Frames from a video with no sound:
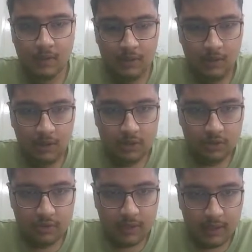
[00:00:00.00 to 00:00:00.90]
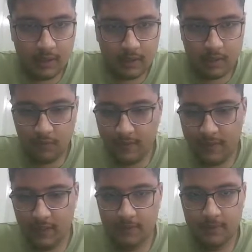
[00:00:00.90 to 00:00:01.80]
Also take a
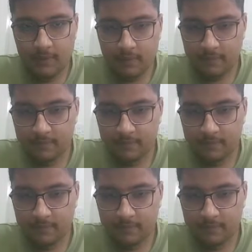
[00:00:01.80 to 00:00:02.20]
variable